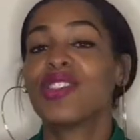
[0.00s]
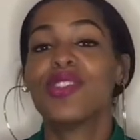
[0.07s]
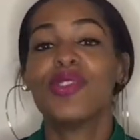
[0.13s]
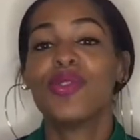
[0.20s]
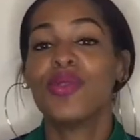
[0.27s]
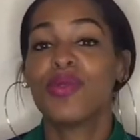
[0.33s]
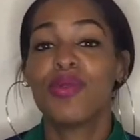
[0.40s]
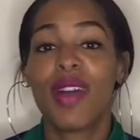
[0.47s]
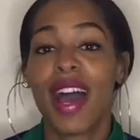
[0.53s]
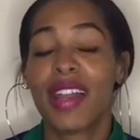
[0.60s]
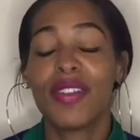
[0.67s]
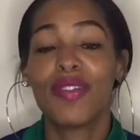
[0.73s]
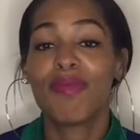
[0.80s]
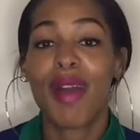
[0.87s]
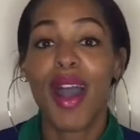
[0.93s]
knew
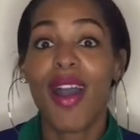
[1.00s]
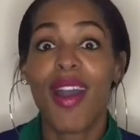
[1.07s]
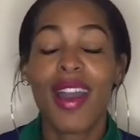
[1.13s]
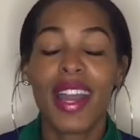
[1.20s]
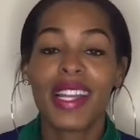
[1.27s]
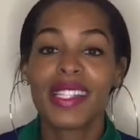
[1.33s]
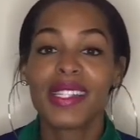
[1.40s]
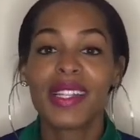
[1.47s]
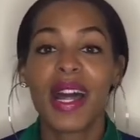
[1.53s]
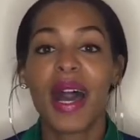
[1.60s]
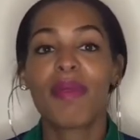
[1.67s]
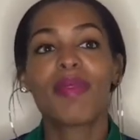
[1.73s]
my heart had stopped.